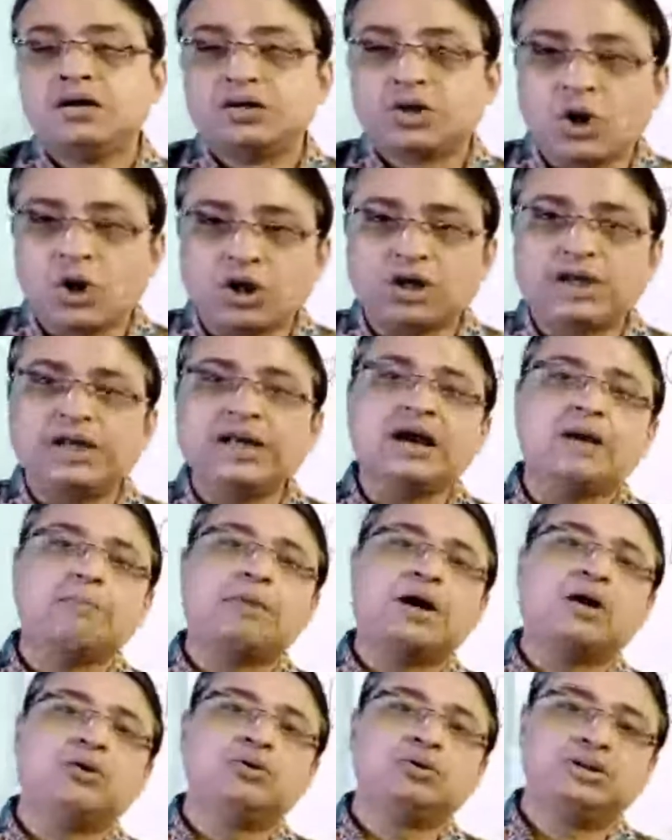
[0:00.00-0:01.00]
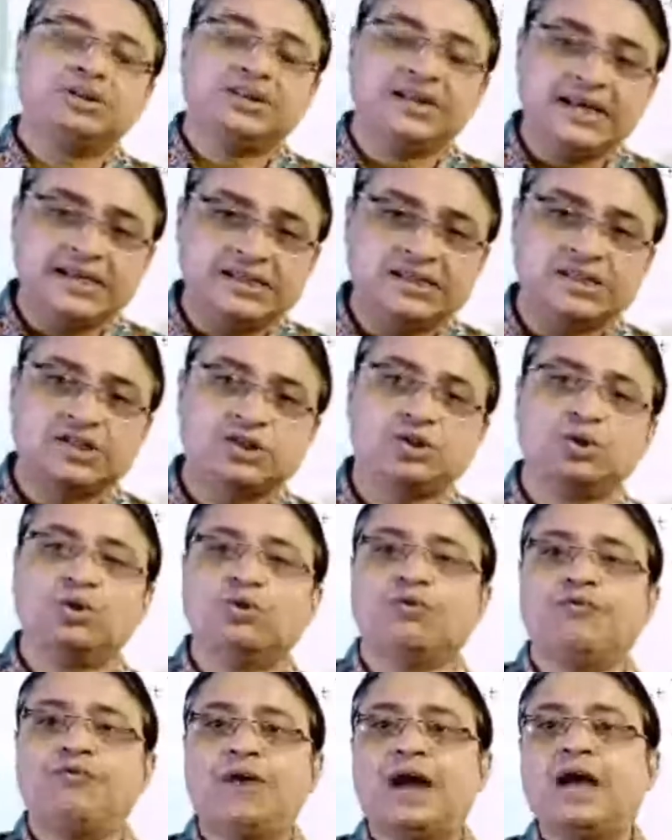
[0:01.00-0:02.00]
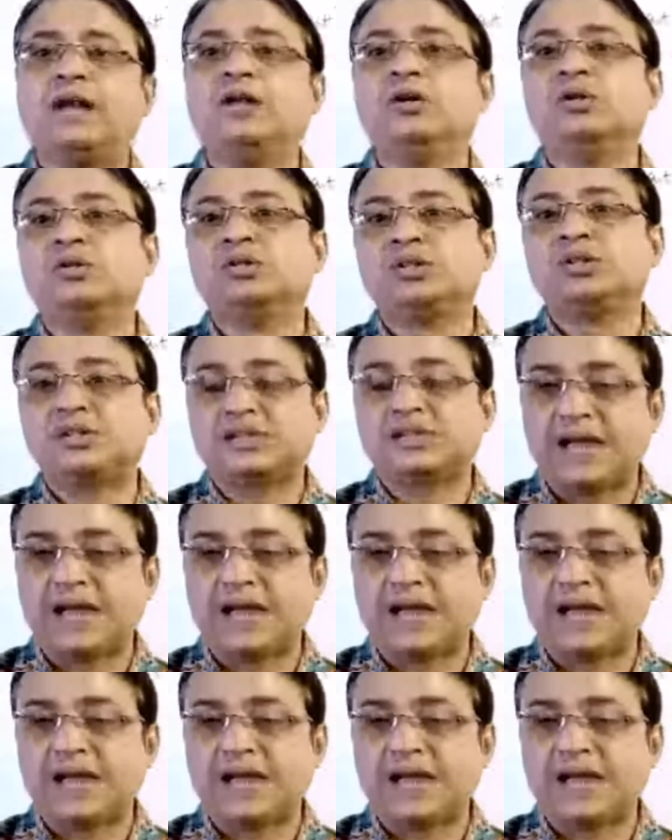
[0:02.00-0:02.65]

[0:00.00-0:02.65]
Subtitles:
talking about these two values